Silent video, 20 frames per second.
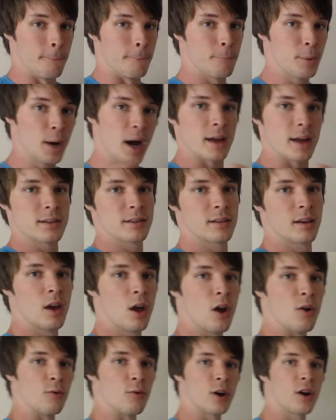But
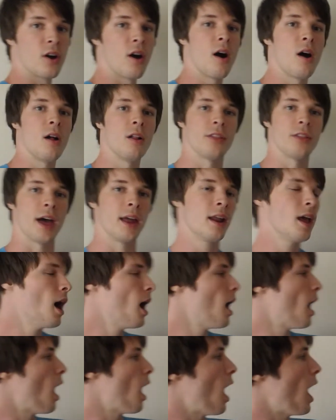recall that